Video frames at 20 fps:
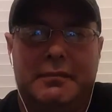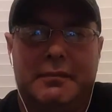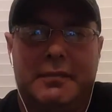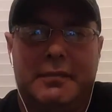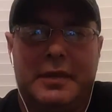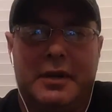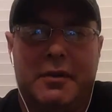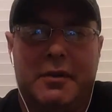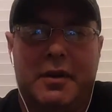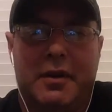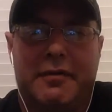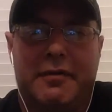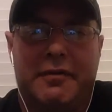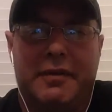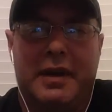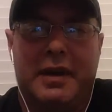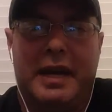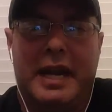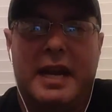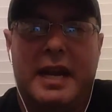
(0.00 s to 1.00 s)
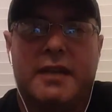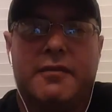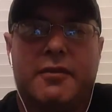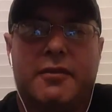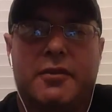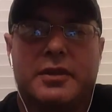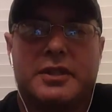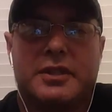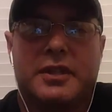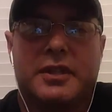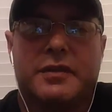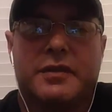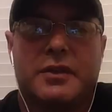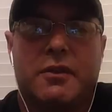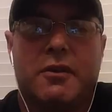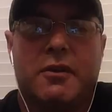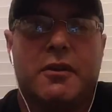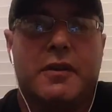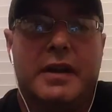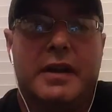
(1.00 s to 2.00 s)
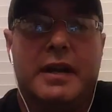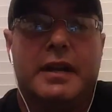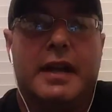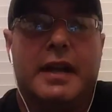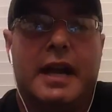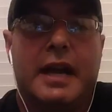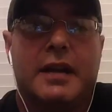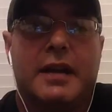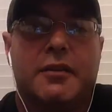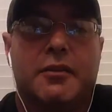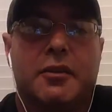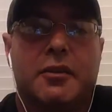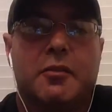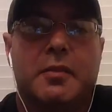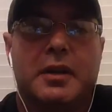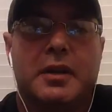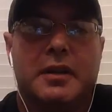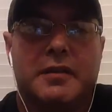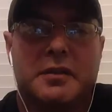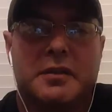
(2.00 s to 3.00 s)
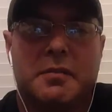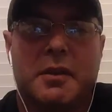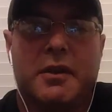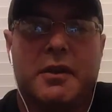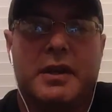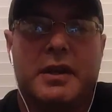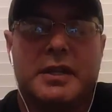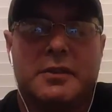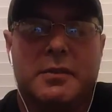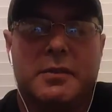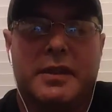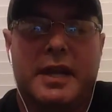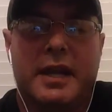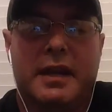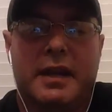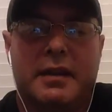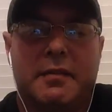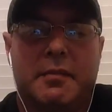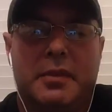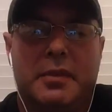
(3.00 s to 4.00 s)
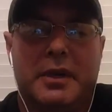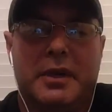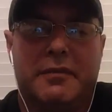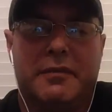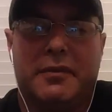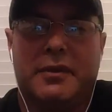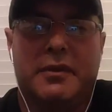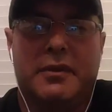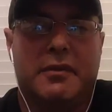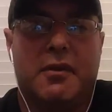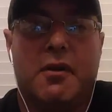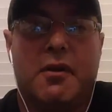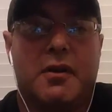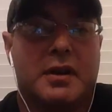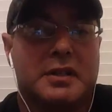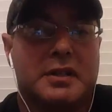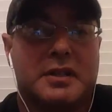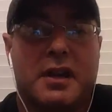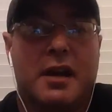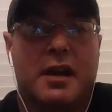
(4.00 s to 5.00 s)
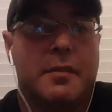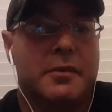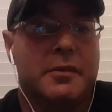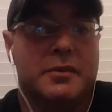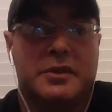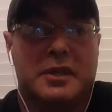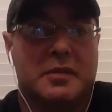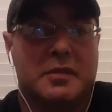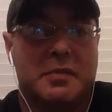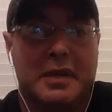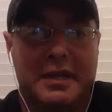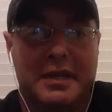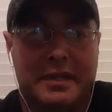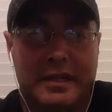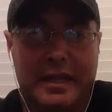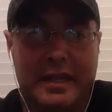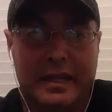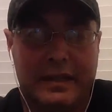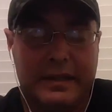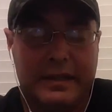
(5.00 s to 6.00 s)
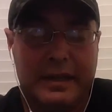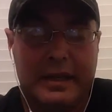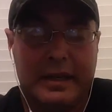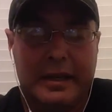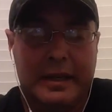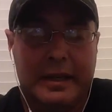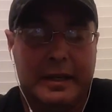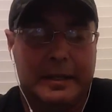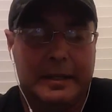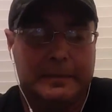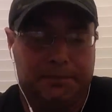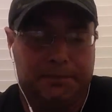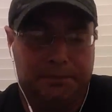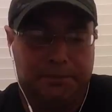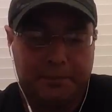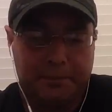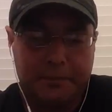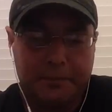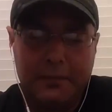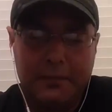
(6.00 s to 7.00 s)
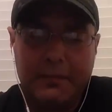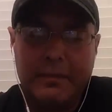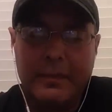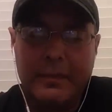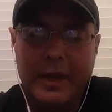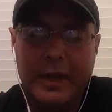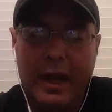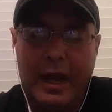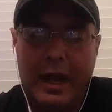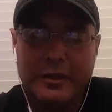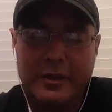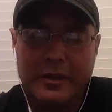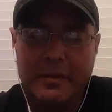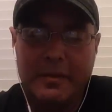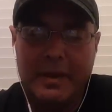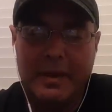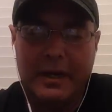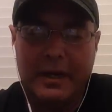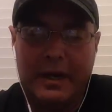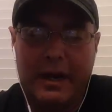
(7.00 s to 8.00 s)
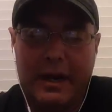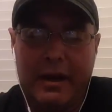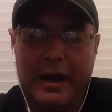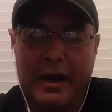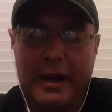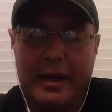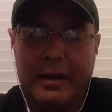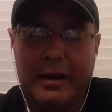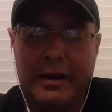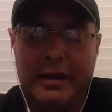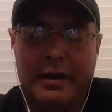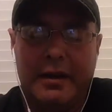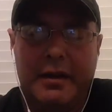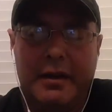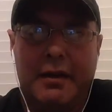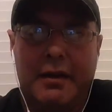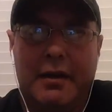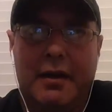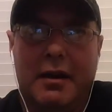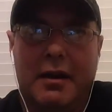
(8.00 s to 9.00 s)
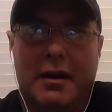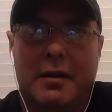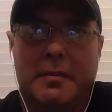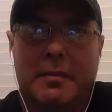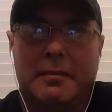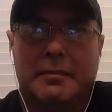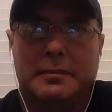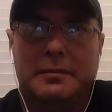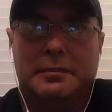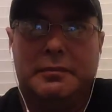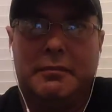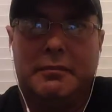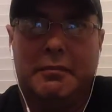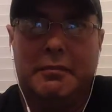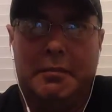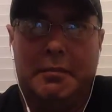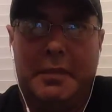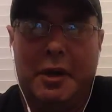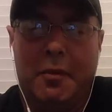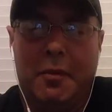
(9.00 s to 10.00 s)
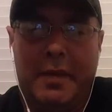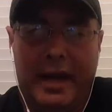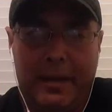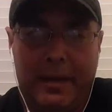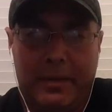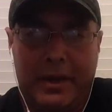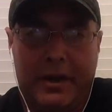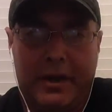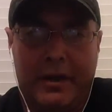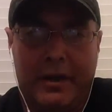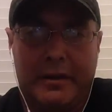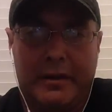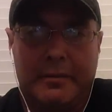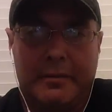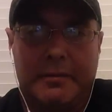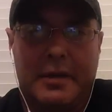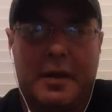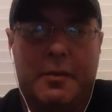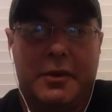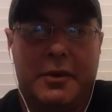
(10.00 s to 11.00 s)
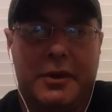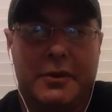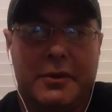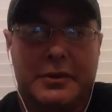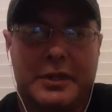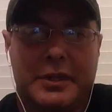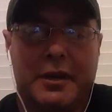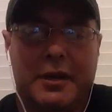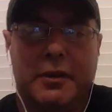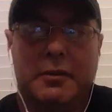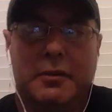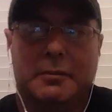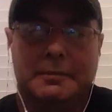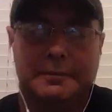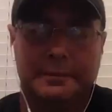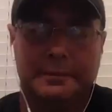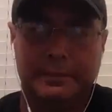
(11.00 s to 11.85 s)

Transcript: you know, a handful of stuff. So I already had a little bit of experience with that. But for the longest time, it was just big snakes. I actually met a guy, Bill Babcock, a couple years ago,